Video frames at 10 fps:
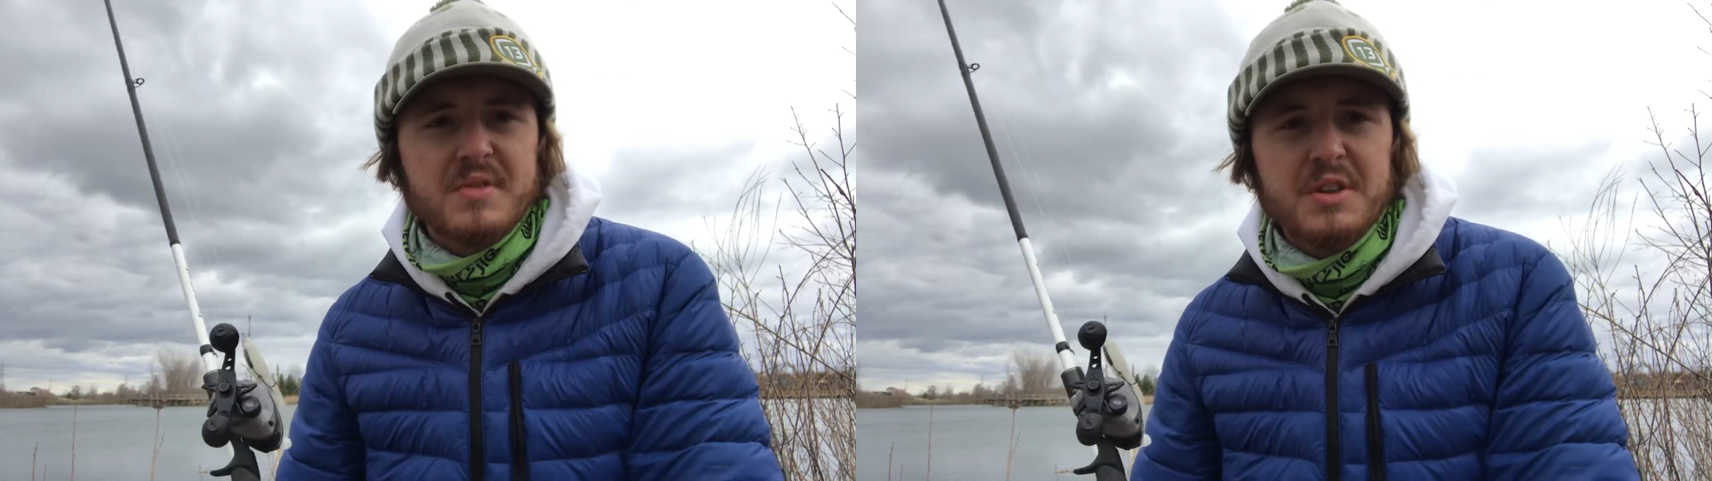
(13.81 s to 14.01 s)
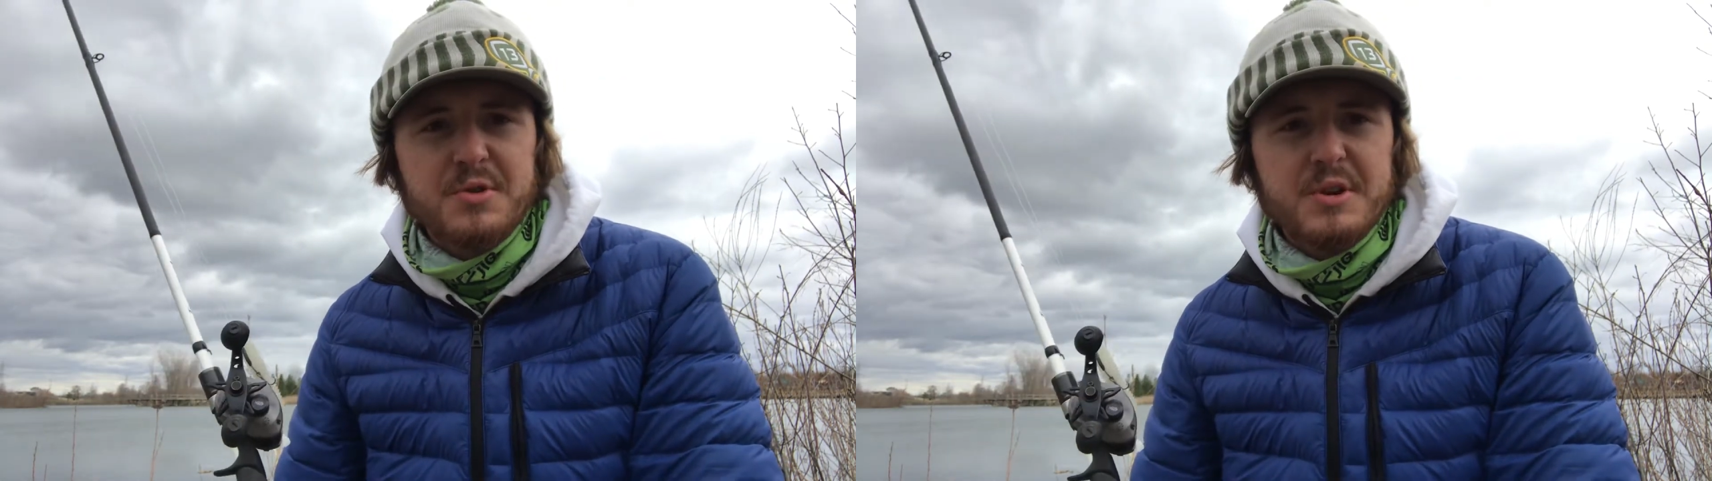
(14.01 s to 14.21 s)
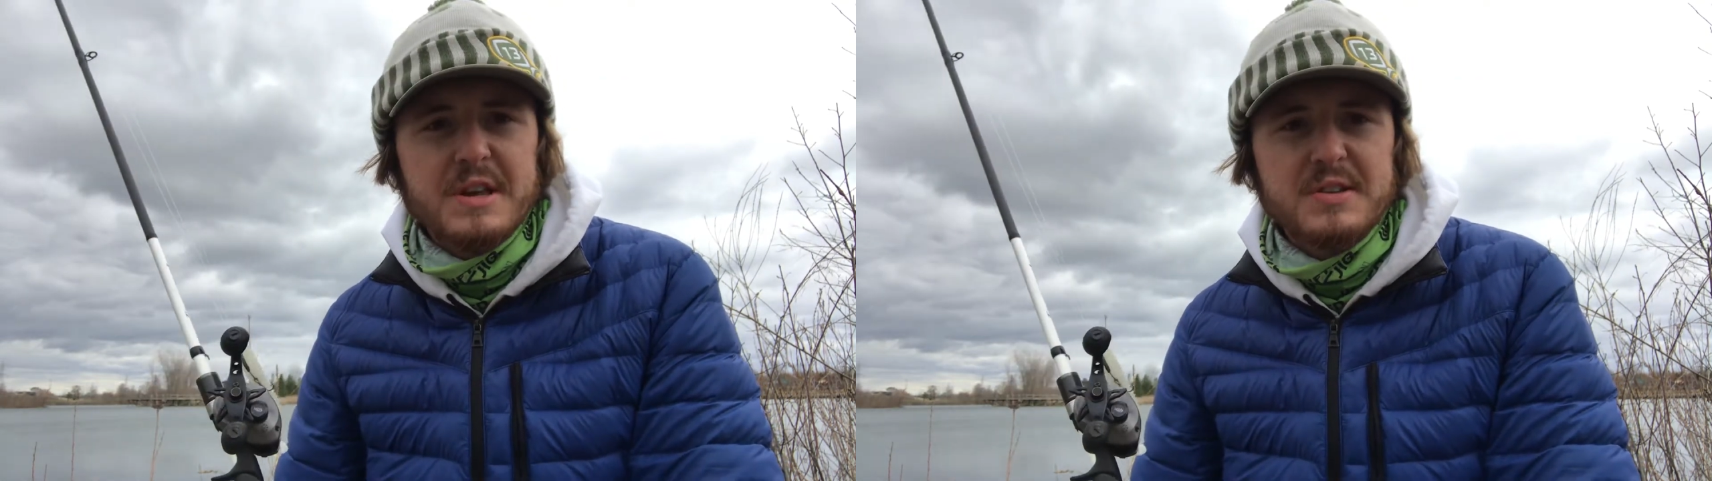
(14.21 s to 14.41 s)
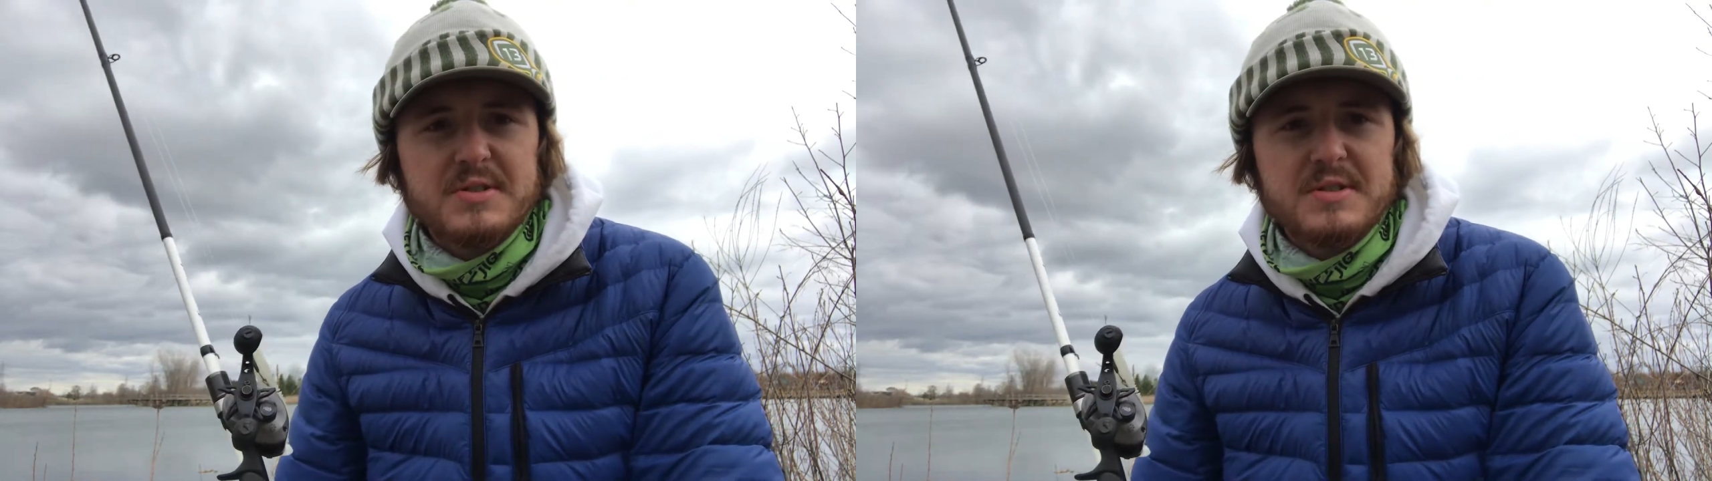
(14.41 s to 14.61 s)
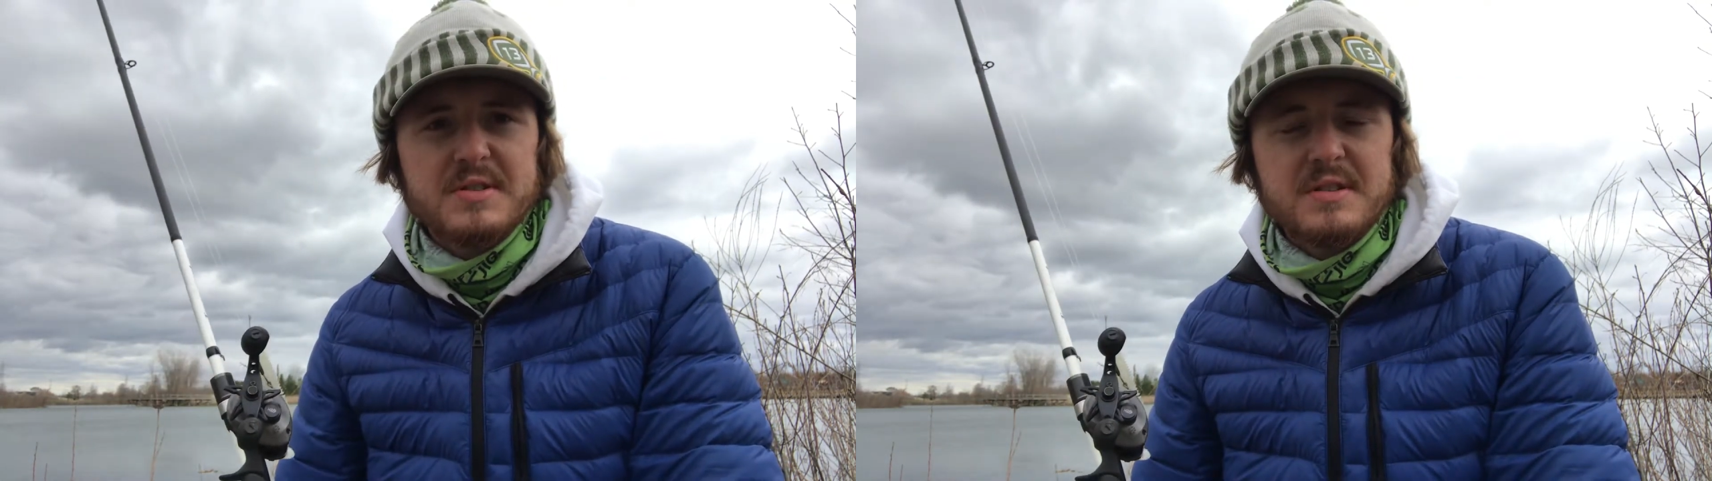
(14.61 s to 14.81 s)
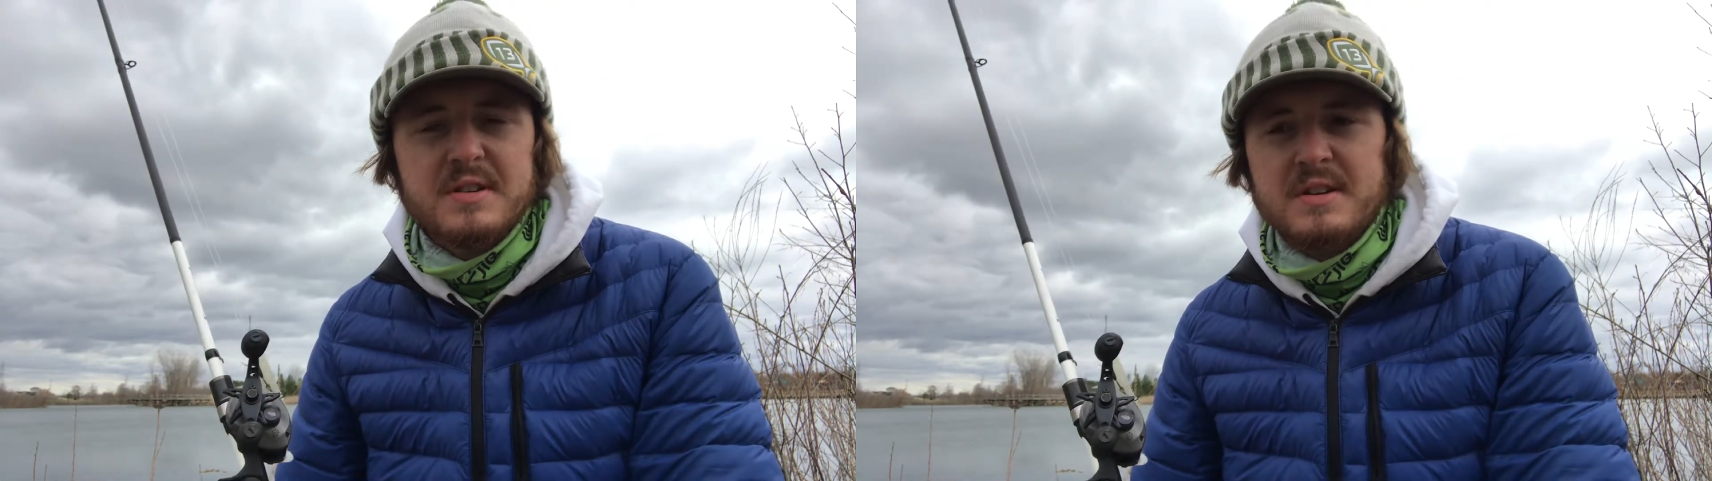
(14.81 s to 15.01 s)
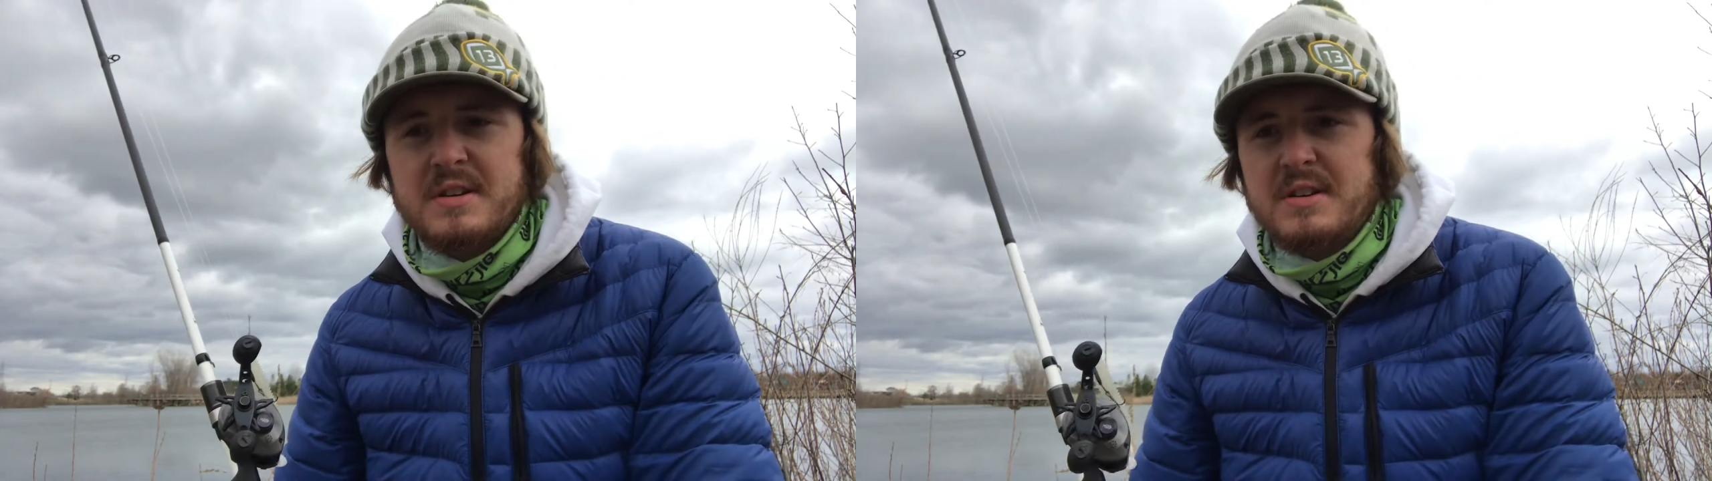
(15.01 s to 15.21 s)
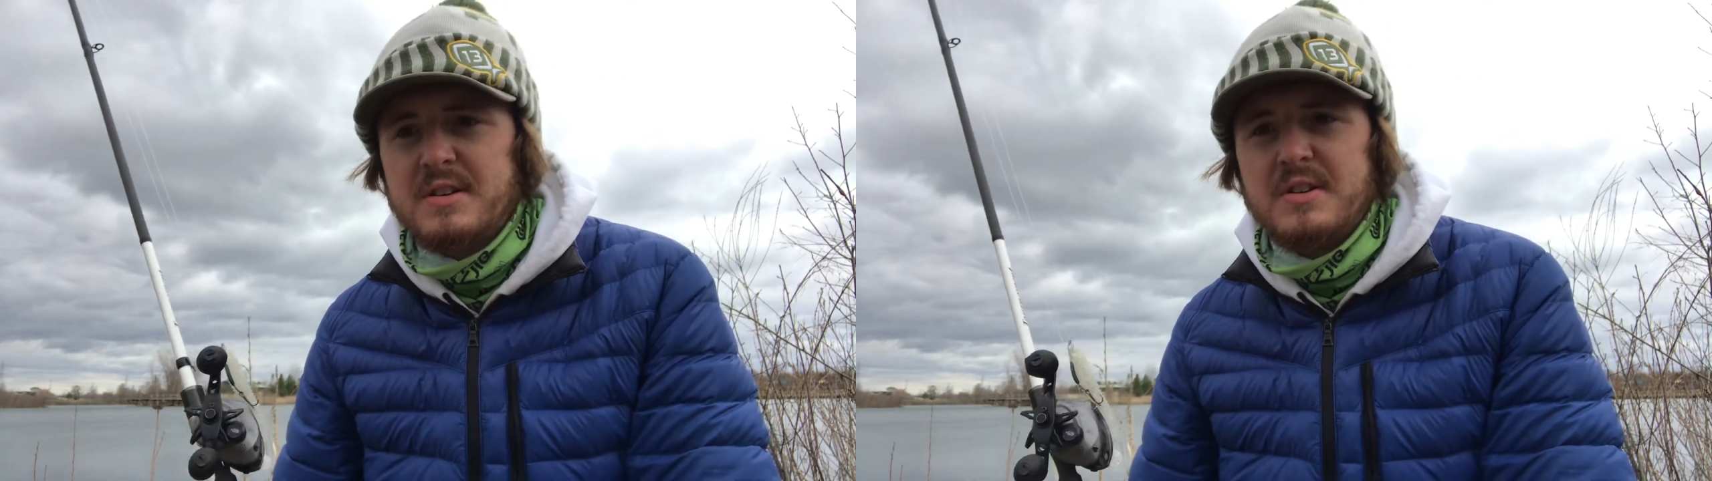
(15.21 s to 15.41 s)
3-inch
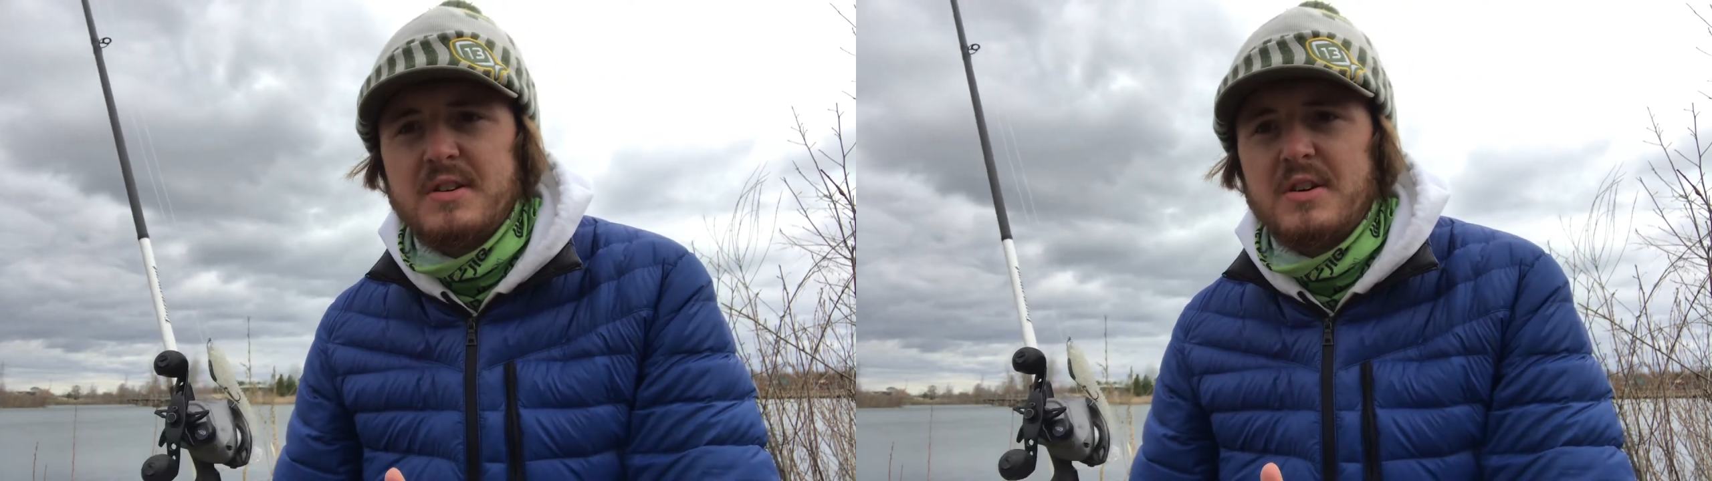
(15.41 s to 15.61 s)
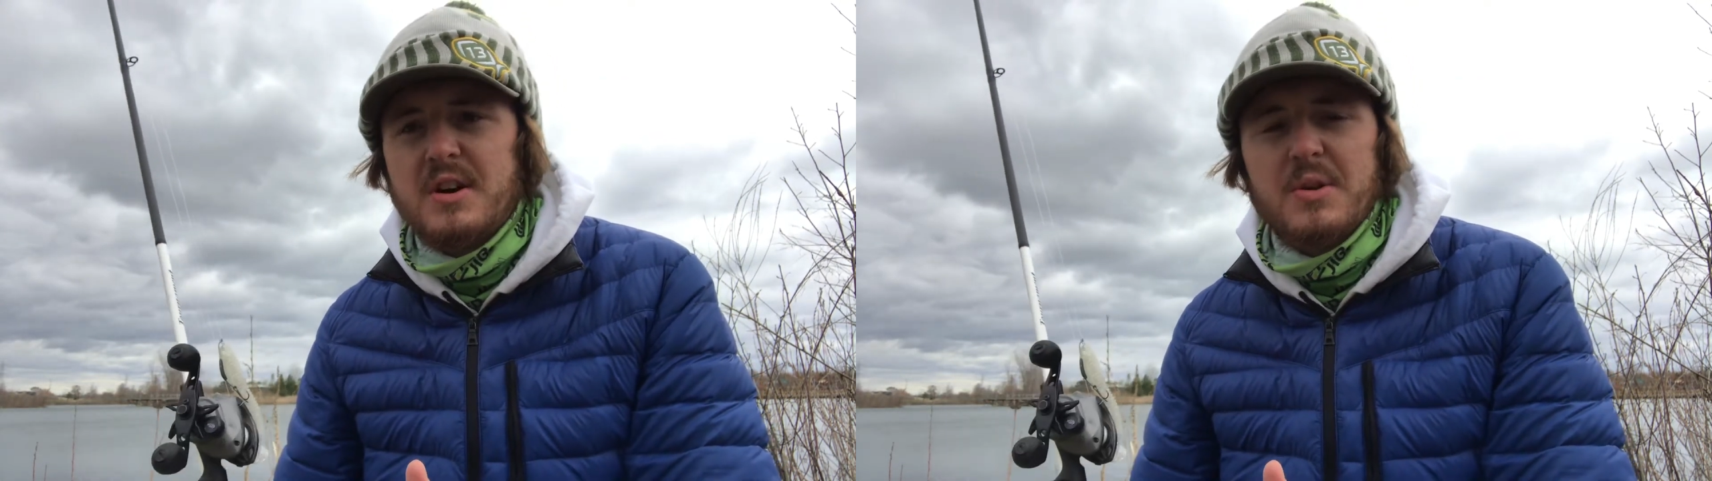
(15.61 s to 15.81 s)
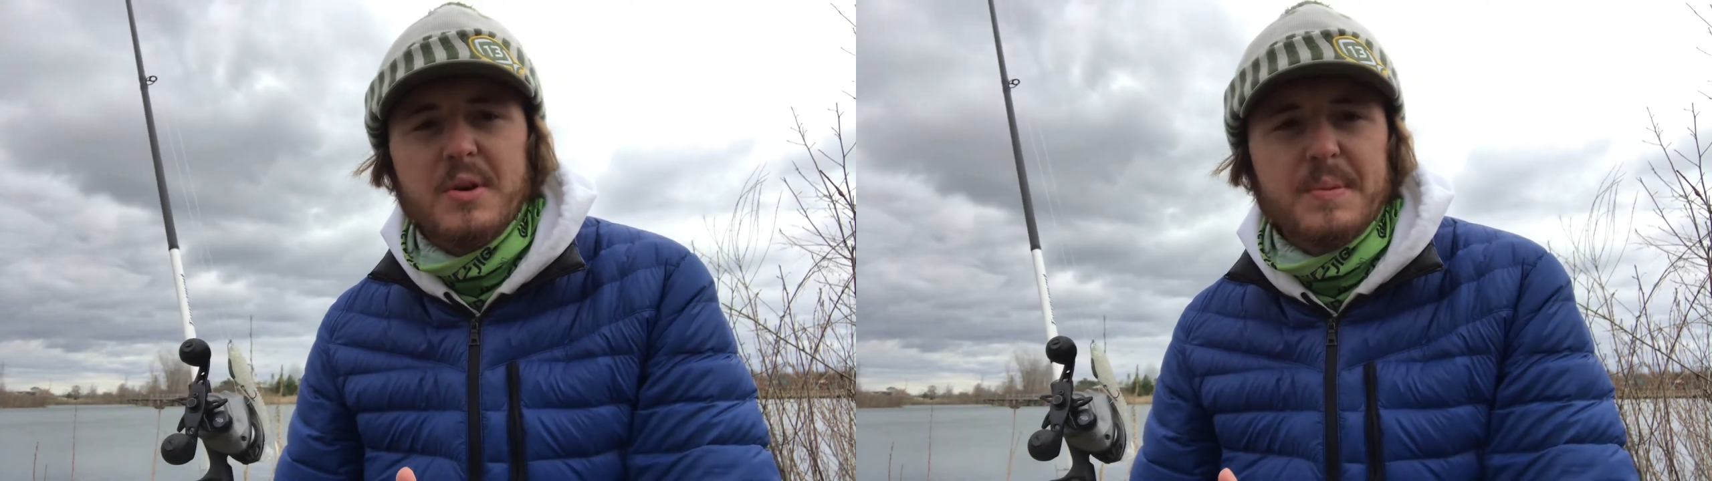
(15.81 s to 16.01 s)
all the way